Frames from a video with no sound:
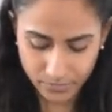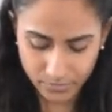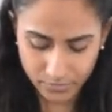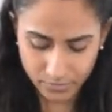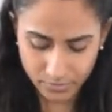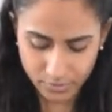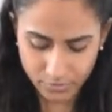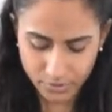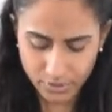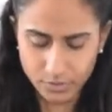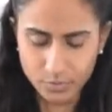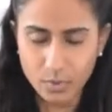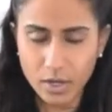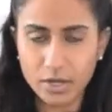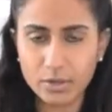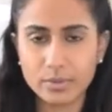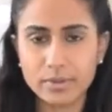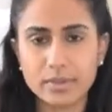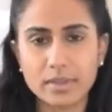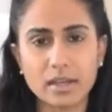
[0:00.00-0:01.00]
So just
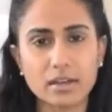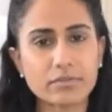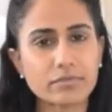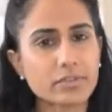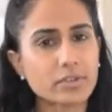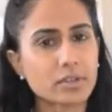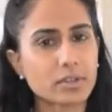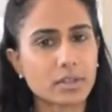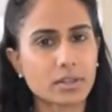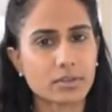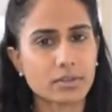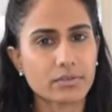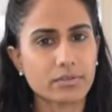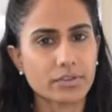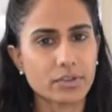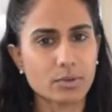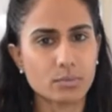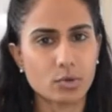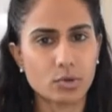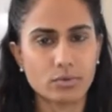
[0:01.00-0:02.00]
work with that for another
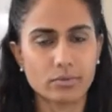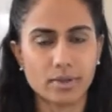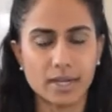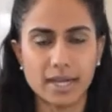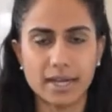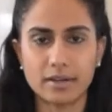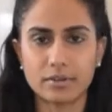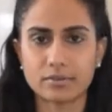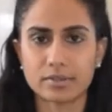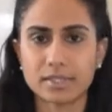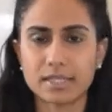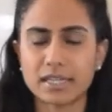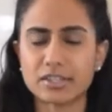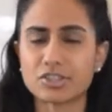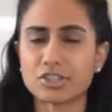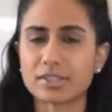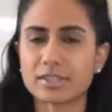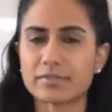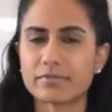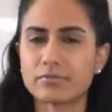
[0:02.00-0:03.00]
few more rounds, and
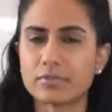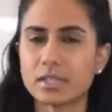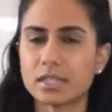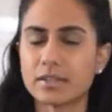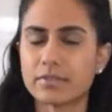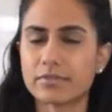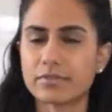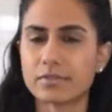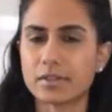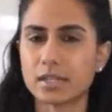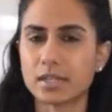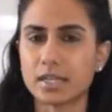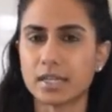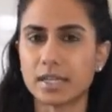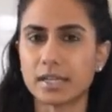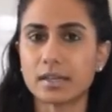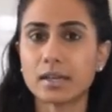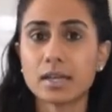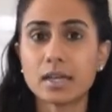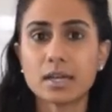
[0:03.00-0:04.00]
just really
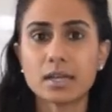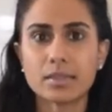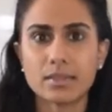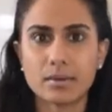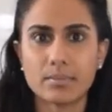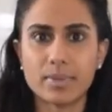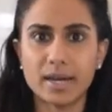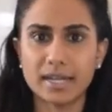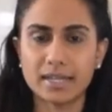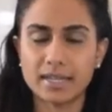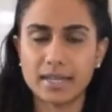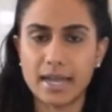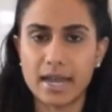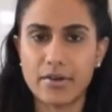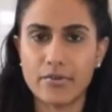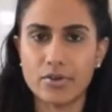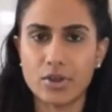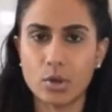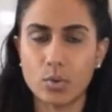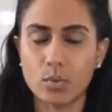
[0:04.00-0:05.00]
feeling the belly
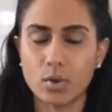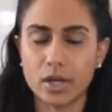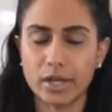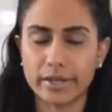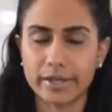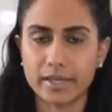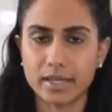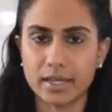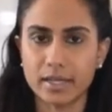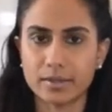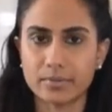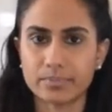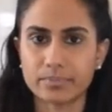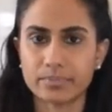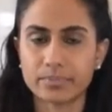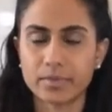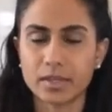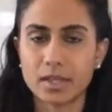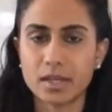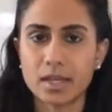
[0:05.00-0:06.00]
area working.
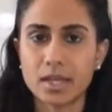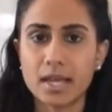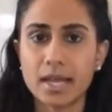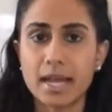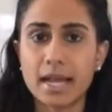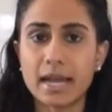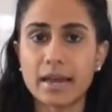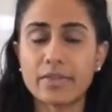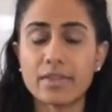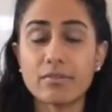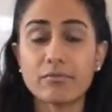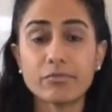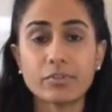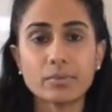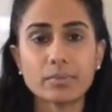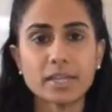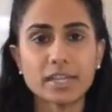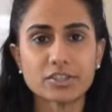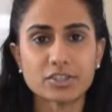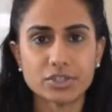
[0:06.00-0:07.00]
And then
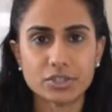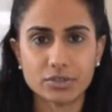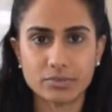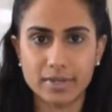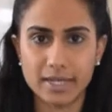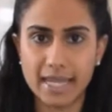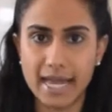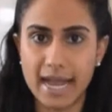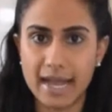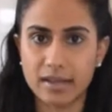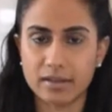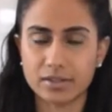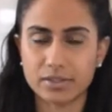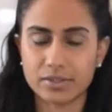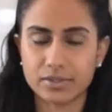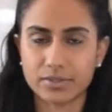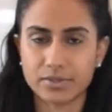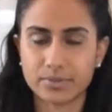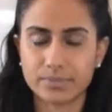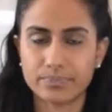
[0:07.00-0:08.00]
from here, just
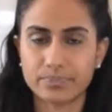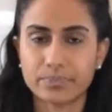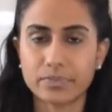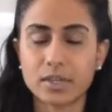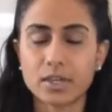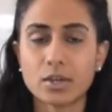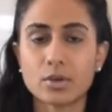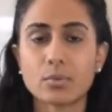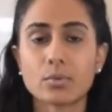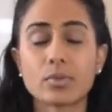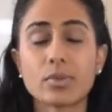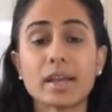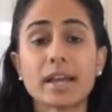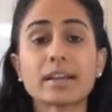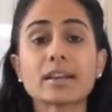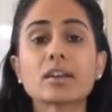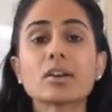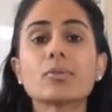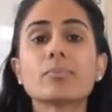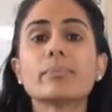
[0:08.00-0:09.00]
relax. We'll
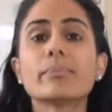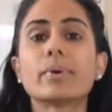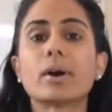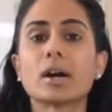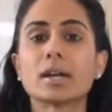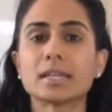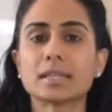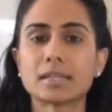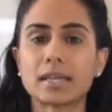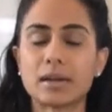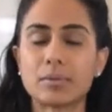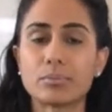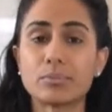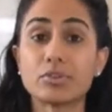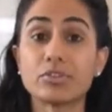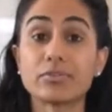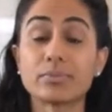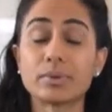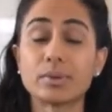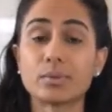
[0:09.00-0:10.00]
then combine that
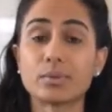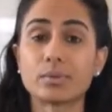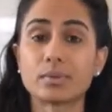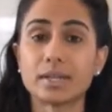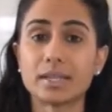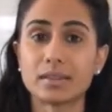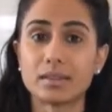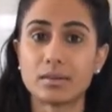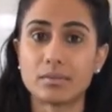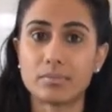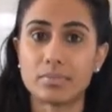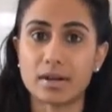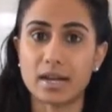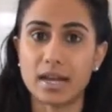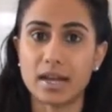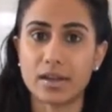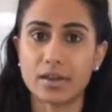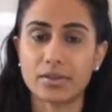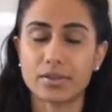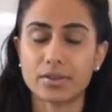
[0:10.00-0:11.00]
movement with the breath.
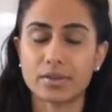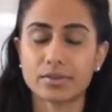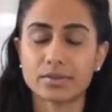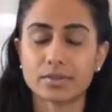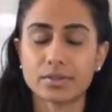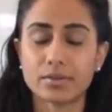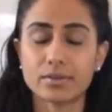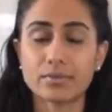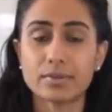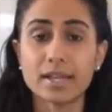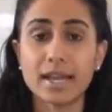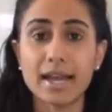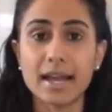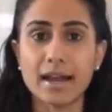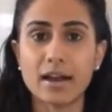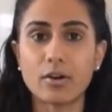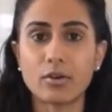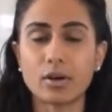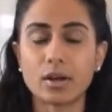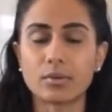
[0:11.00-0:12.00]
So
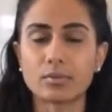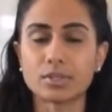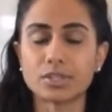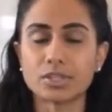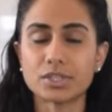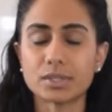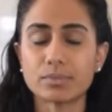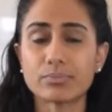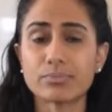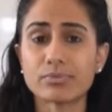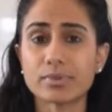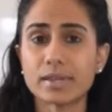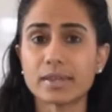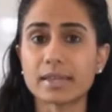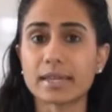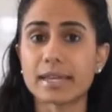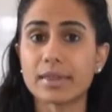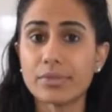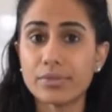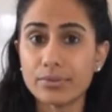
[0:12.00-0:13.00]
now I want you to breathe
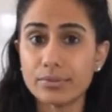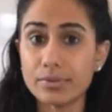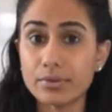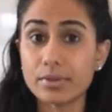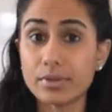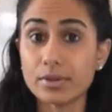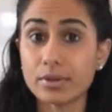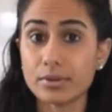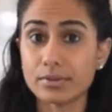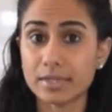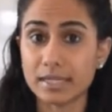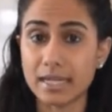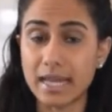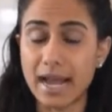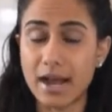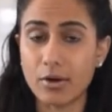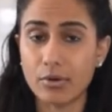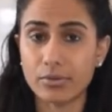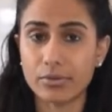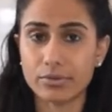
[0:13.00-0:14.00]
in through the nose and
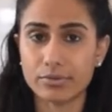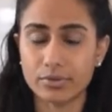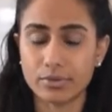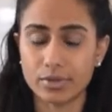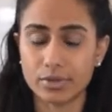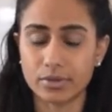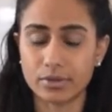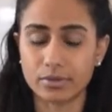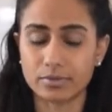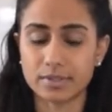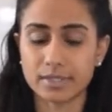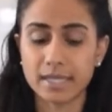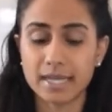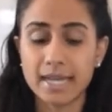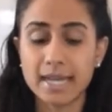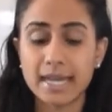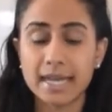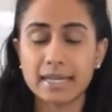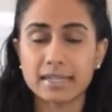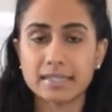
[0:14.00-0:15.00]
out through the nose.
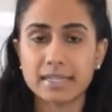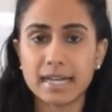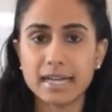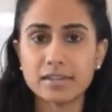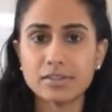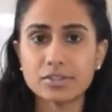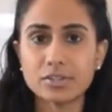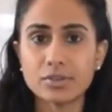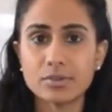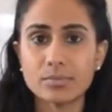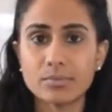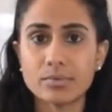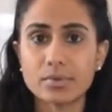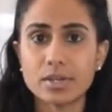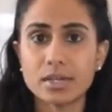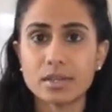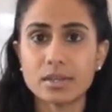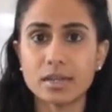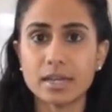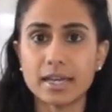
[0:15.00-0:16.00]
And as you
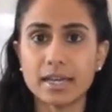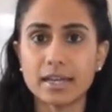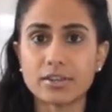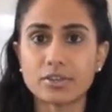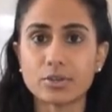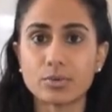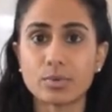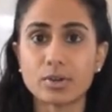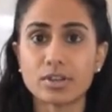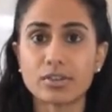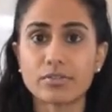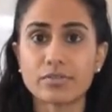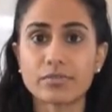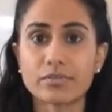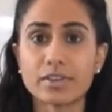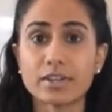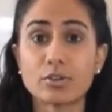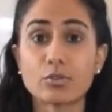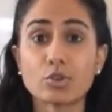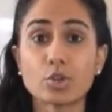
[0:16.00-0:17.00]
breathe in, you want to
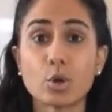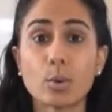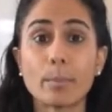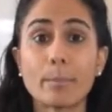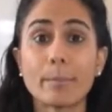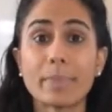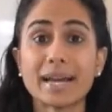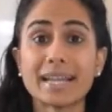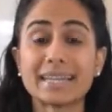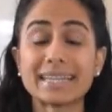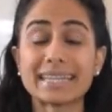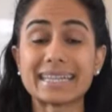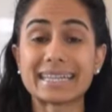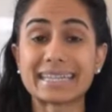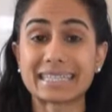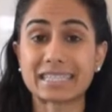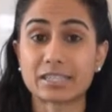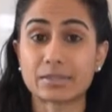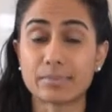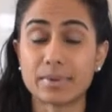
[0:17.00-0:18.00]
feel your belly
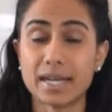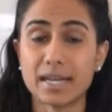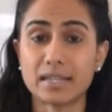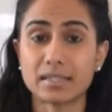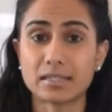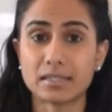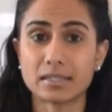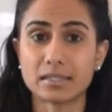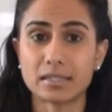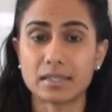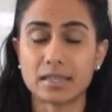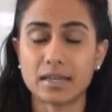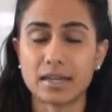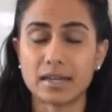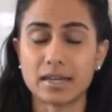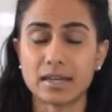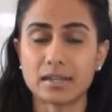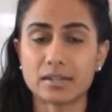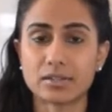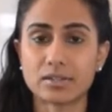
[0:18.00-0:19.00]
expand into the
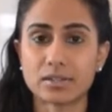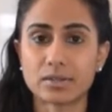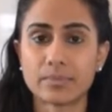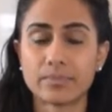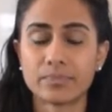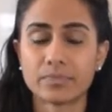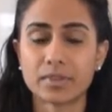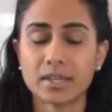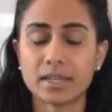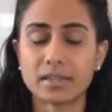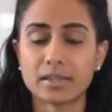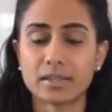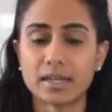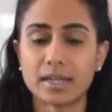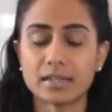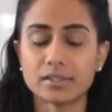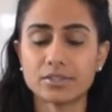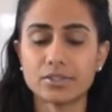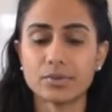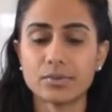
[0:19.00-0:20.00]
hand. And then
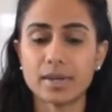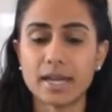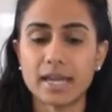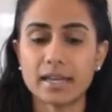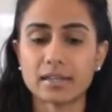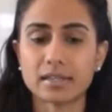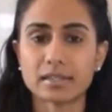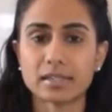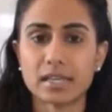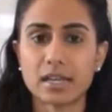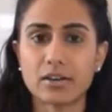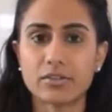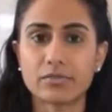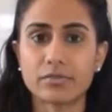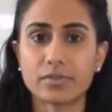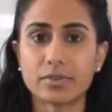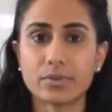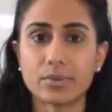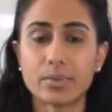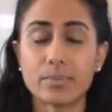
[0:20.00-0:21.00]
as you exhale,
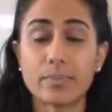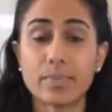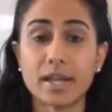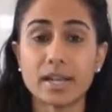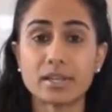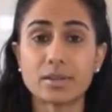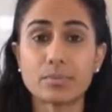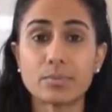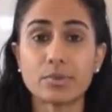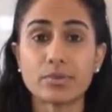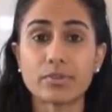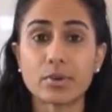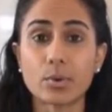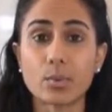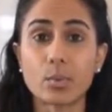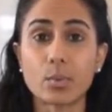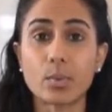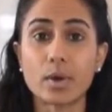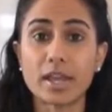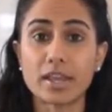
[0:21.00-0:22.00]
feel the belly move
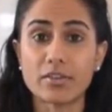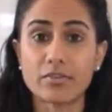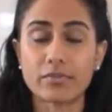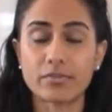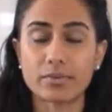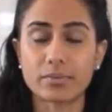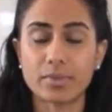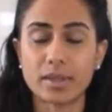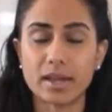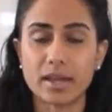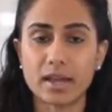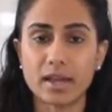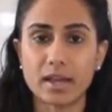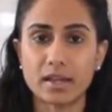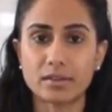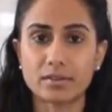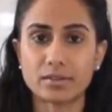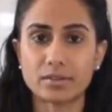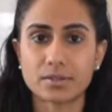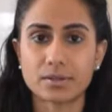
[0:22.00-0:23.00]
away from the
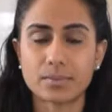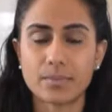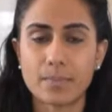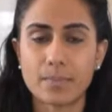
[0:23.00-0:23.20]
hand.